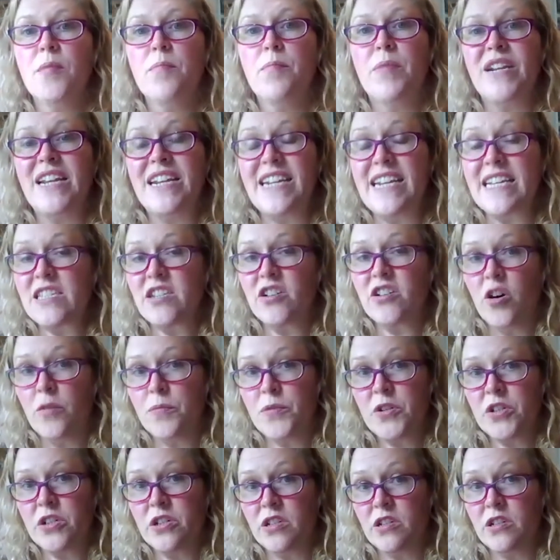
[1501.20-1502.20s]
But it is an
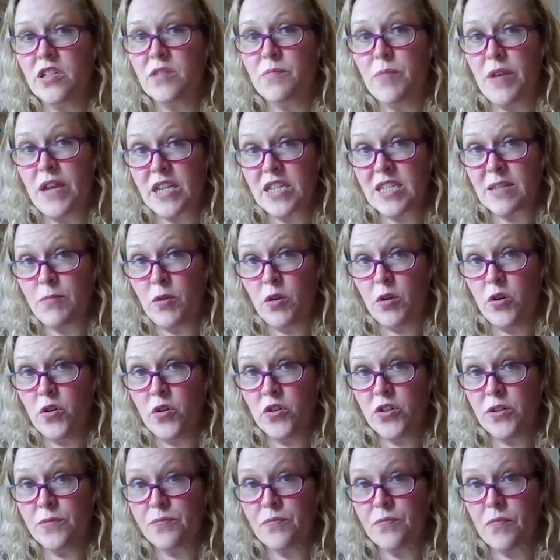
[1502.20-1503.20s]
option to be
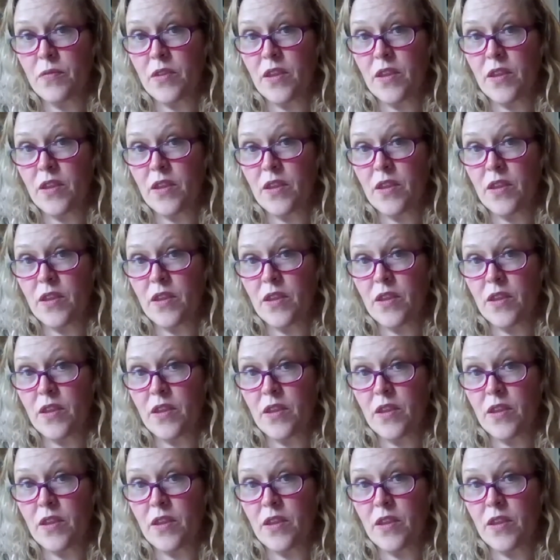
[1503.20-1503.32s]
explored.